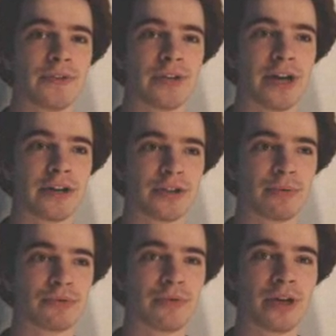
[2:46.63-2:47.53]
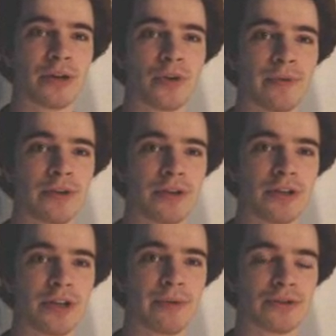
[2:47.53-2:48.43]
is it actually portraying women
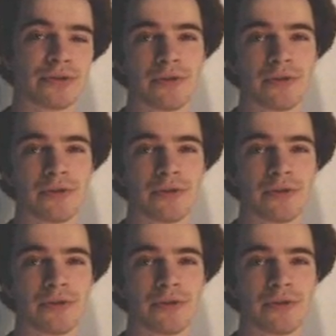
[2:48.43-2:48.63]
in a much